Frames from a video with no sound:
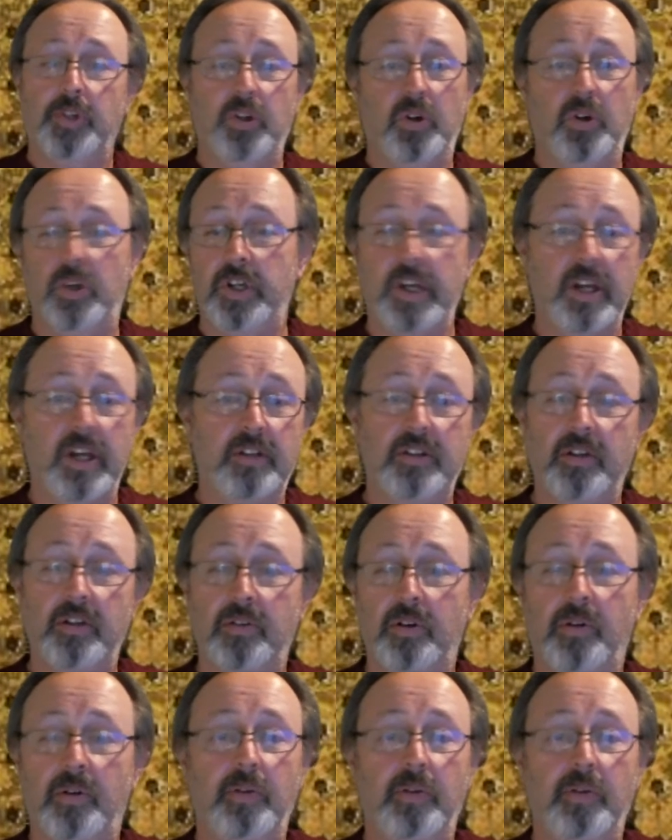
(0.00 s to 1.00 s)
Couldn't hit the,
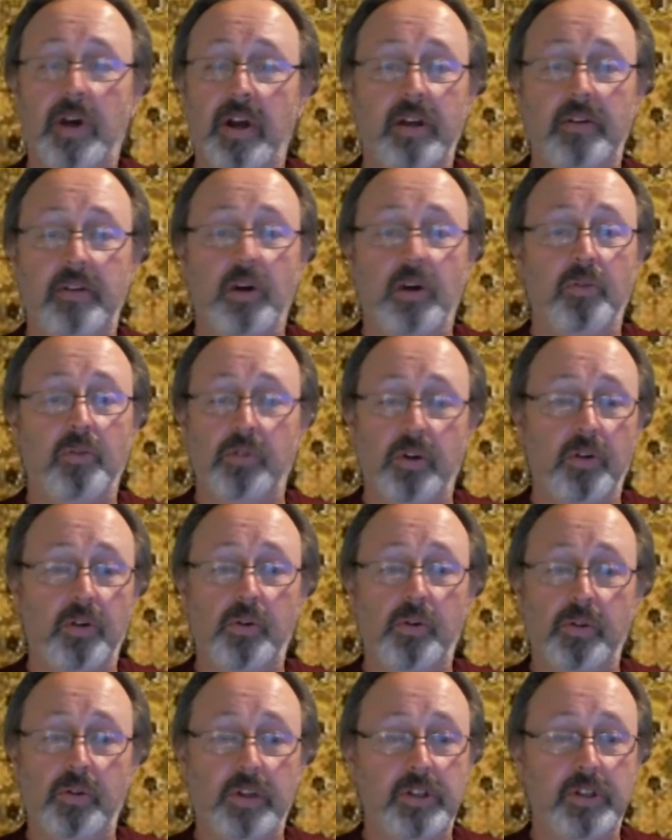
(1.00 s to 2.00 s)
I don't know
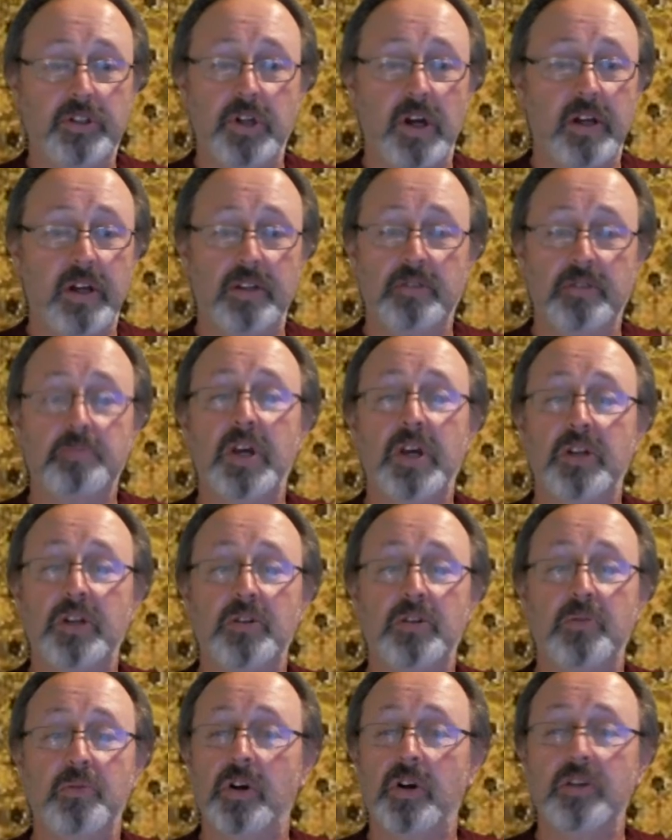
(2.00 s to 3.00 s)
who the Giants
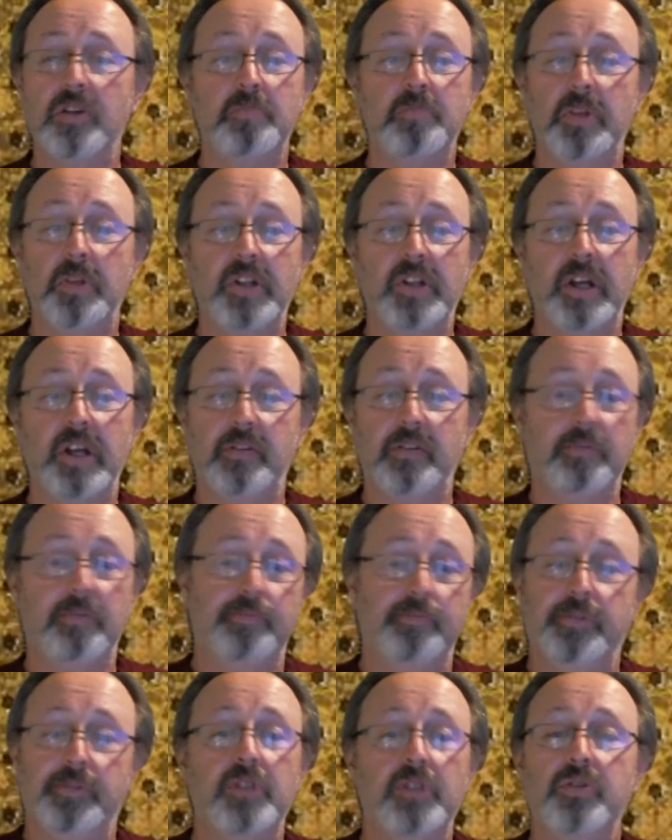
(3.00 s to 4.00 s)
pitcher was, but they
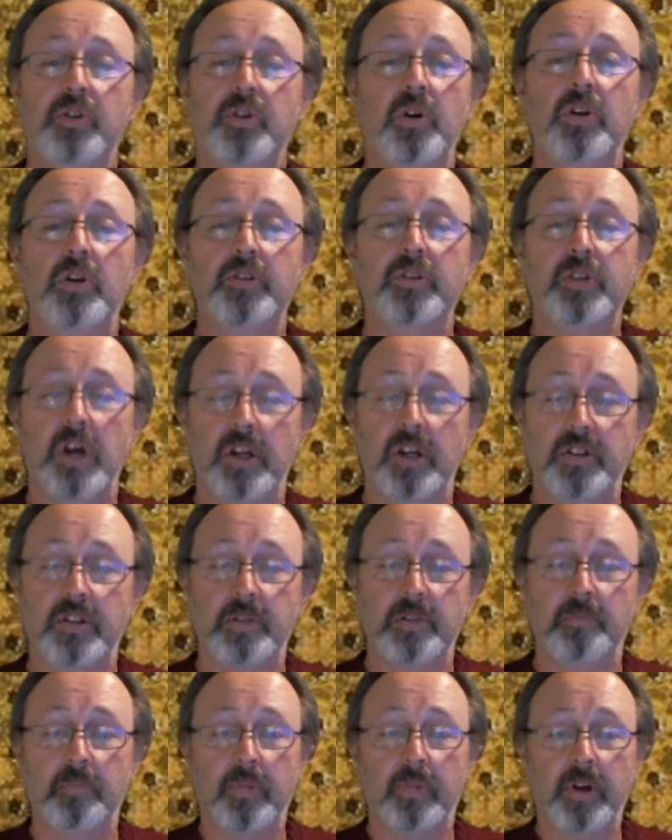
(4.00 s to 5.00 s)
just couldn't touch
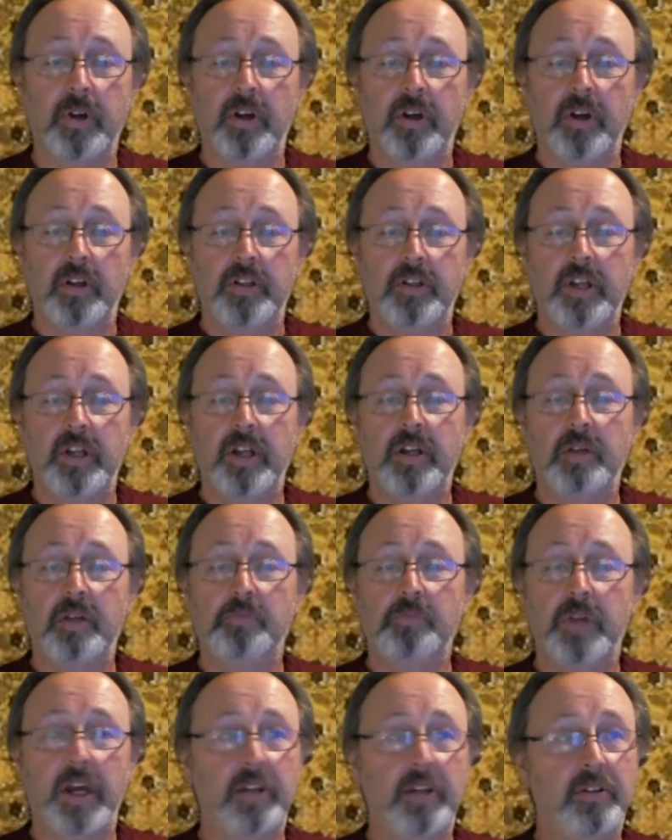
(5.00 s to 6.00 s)
him. They
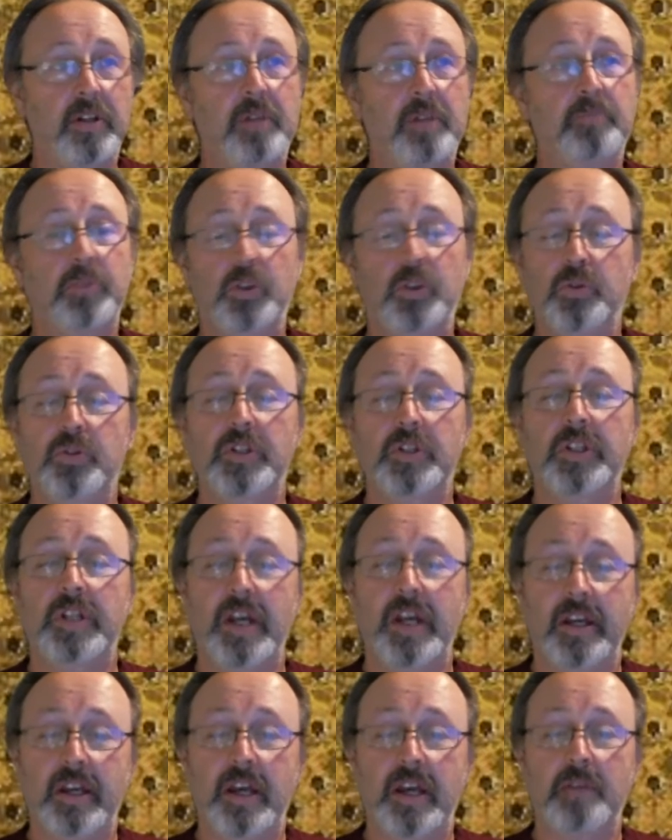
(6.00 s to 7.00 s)
ended up losing
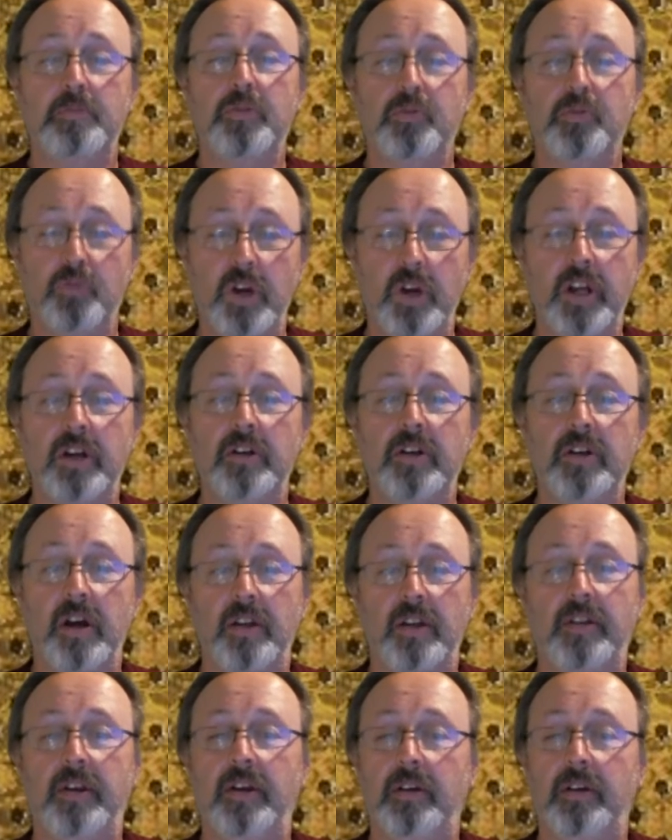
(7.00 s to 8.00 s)
that game
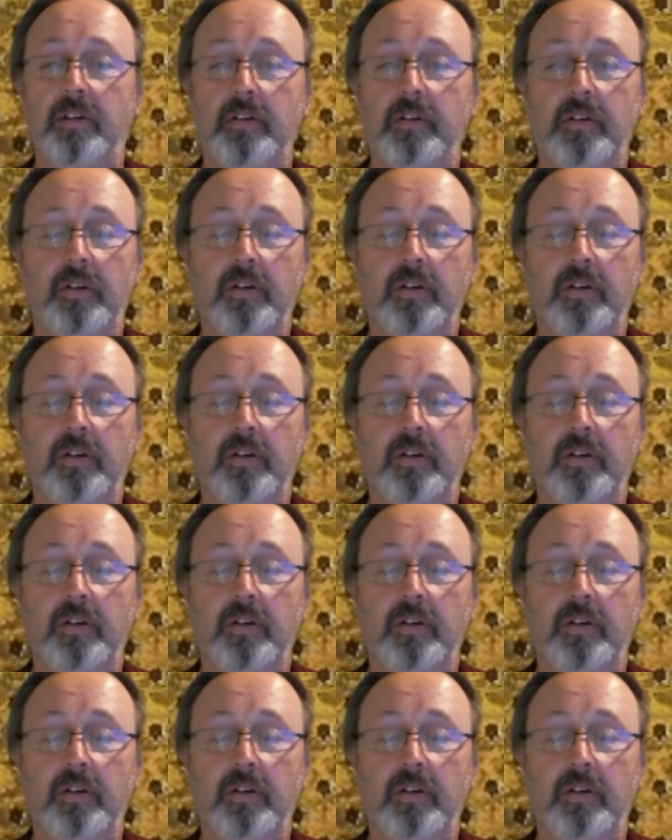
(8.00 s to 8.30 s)
3-0,